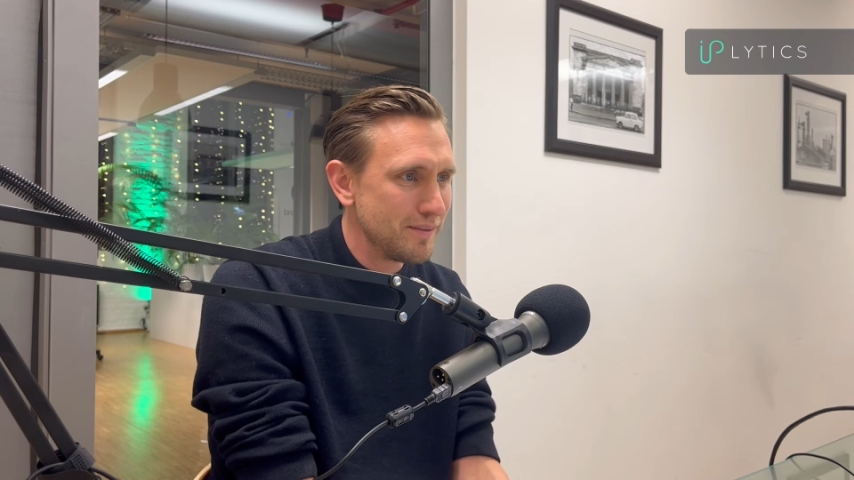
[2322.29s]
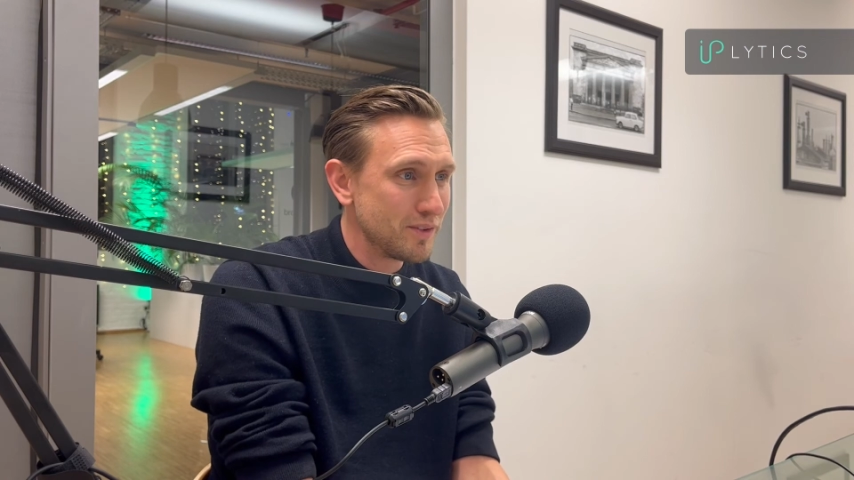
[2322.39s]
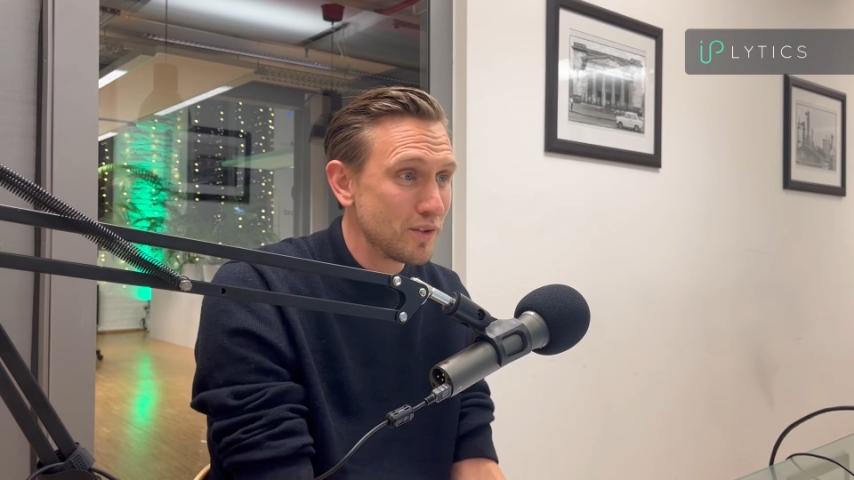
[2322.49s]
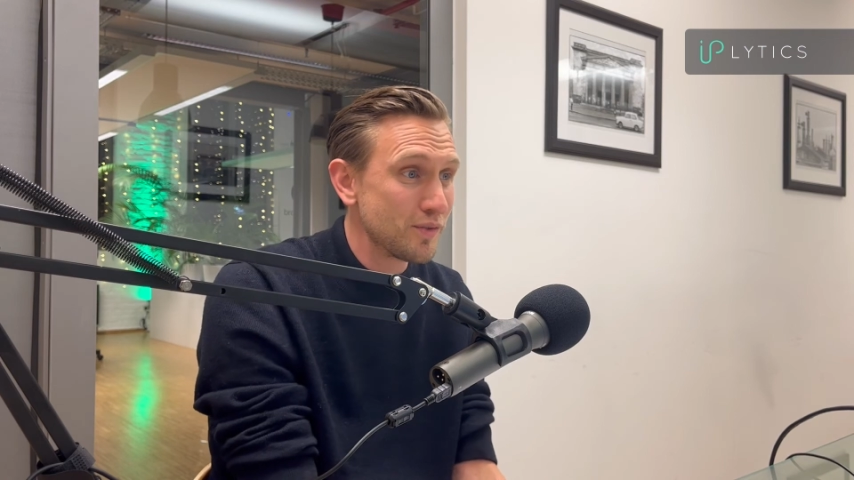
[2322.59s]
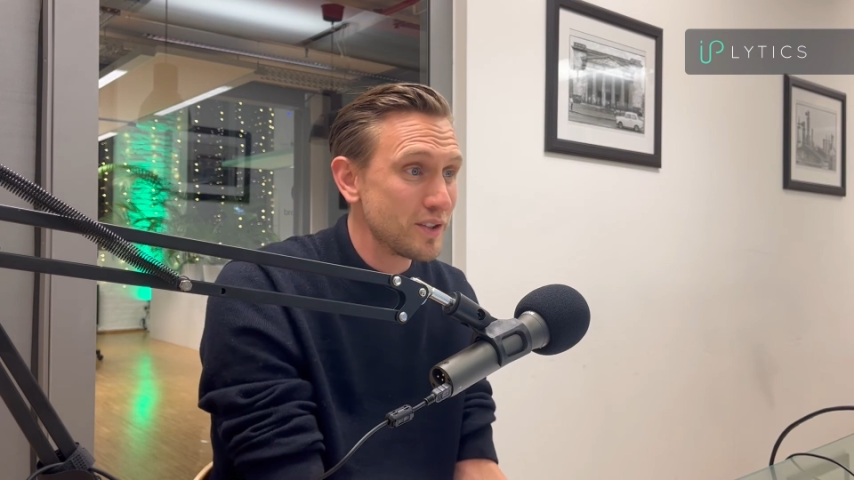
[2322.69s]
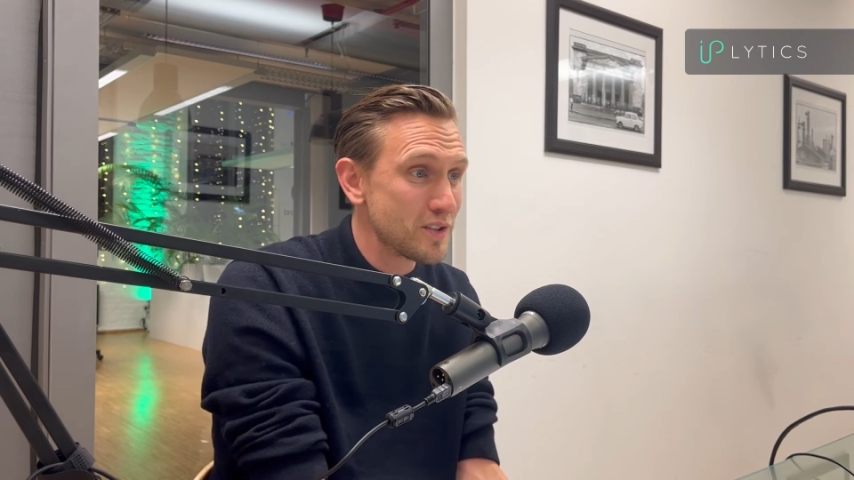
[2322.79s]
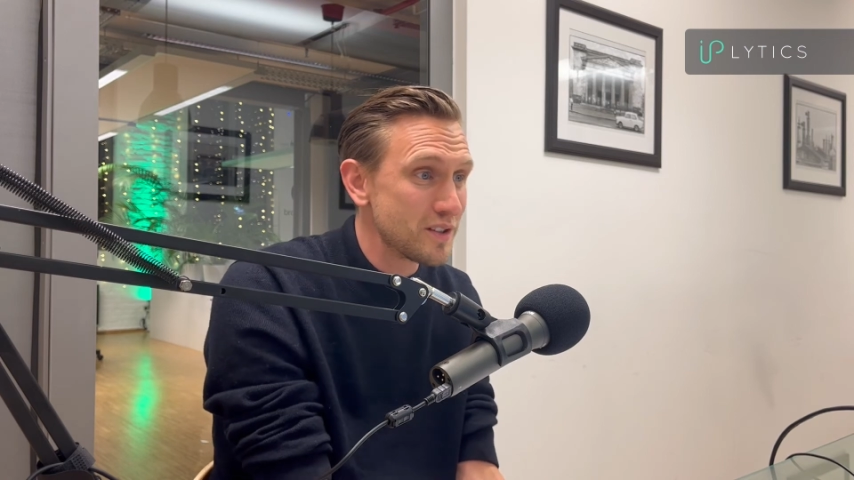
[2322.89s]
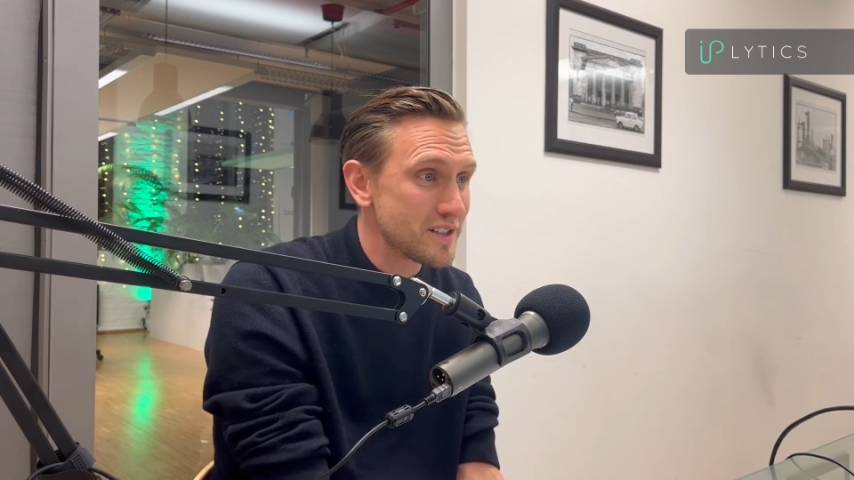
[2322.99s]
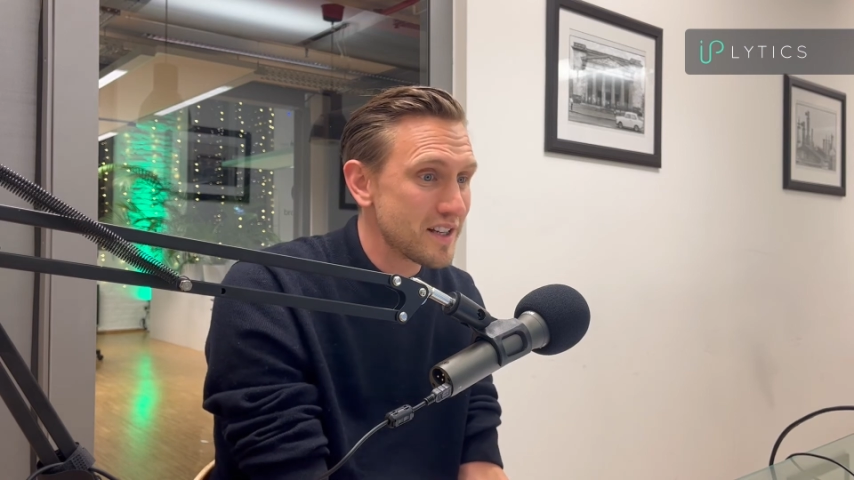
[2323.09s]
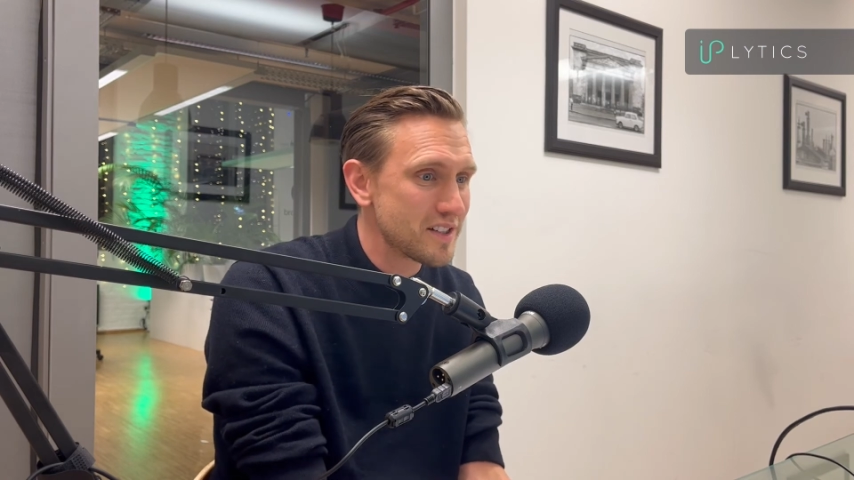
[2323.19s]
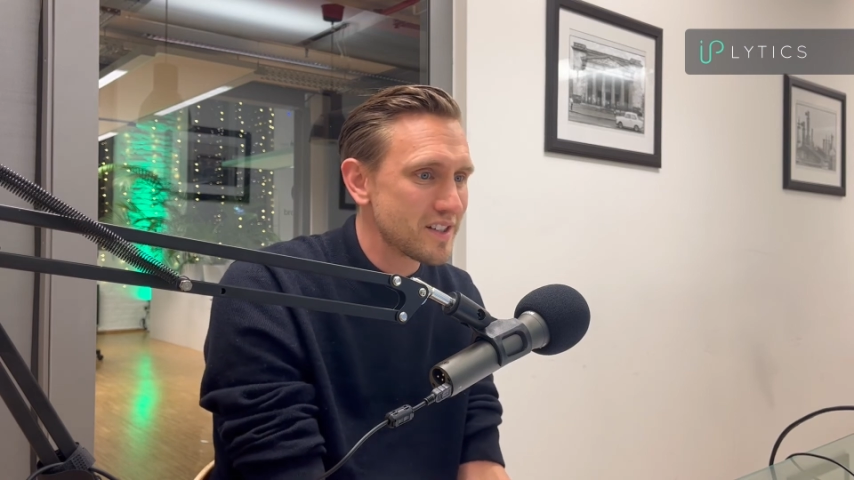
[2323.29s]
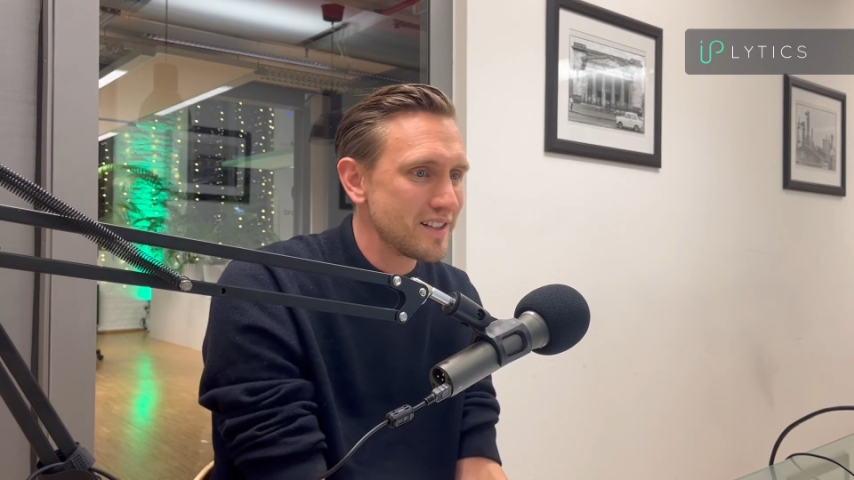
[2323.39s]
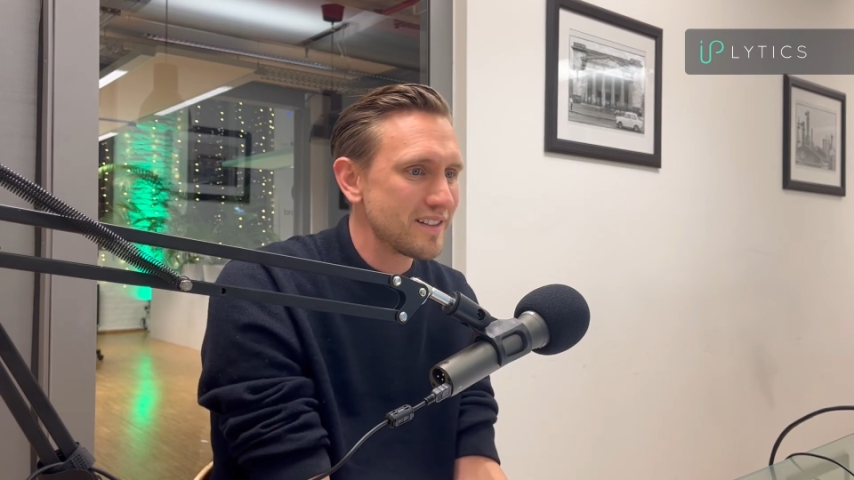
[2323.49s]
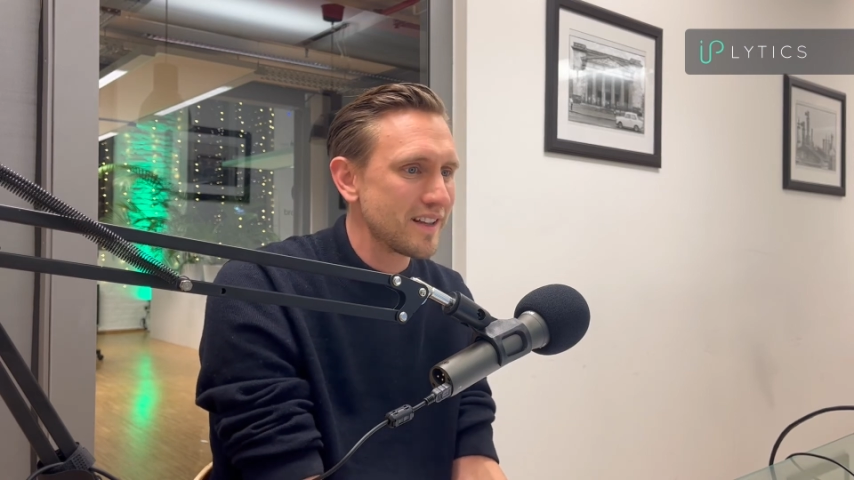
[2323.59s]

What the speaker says: Different jurisdictions,